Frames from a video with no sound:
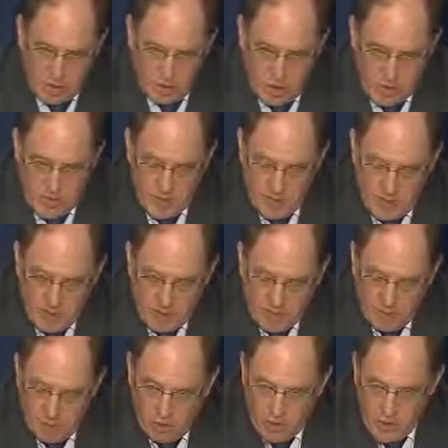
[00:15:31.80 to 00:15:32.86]
German
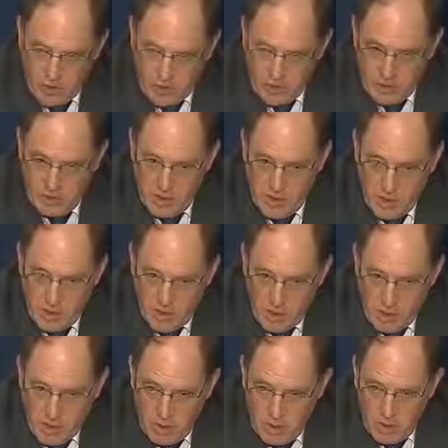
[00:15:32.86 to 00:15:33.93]
unemployment is low
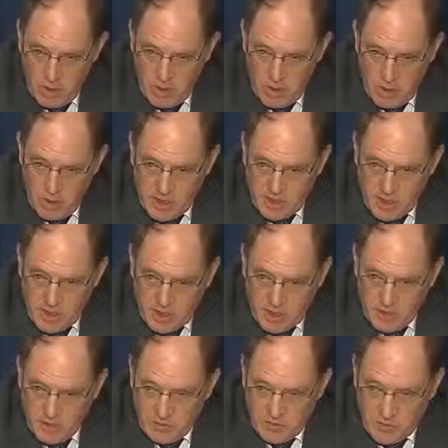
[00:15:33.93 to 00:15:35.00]
in
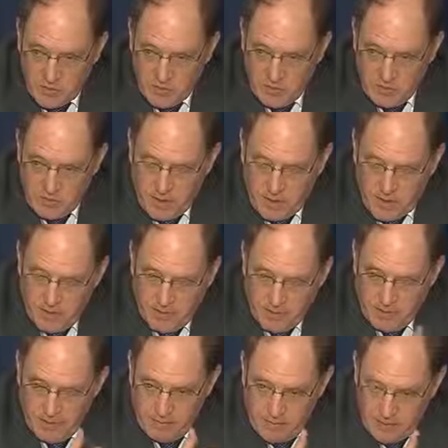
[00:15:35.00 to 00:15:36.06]
substantial part
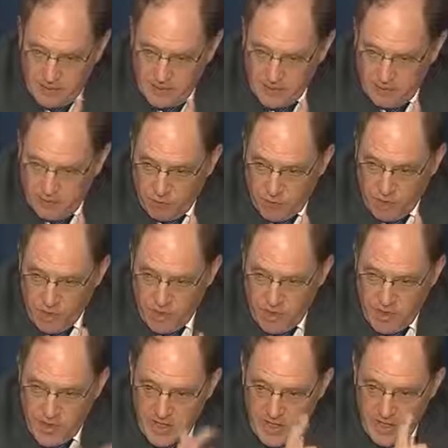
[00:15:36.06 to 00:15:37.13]
because of work
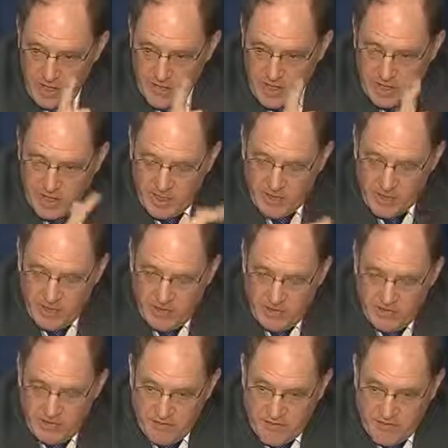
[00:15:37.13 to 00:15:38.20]
sharing and because
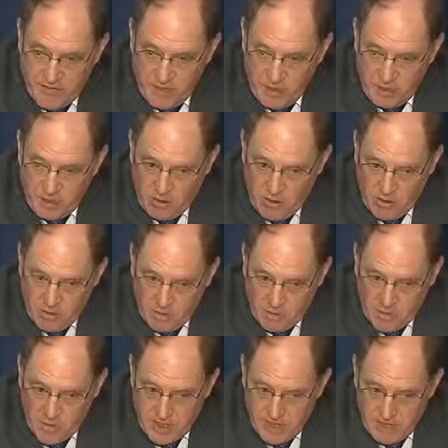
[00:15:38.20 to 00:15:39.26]
of a large
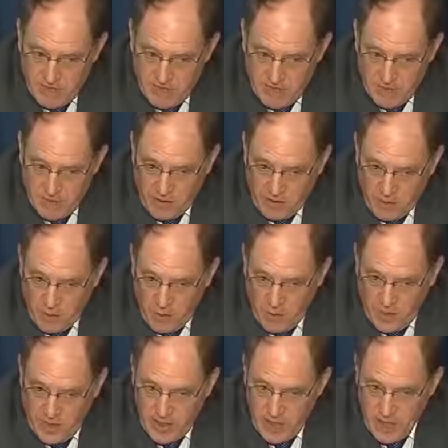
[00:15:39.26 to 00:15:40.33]
body of very
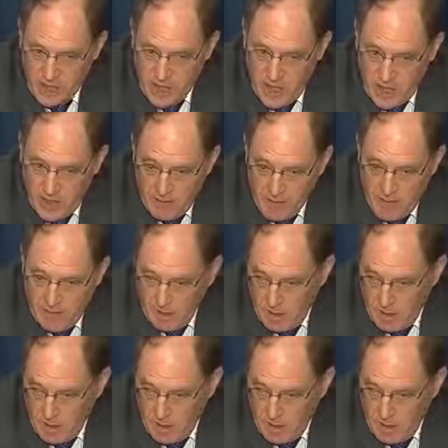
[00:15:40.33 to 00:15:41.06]
low-wage jobs,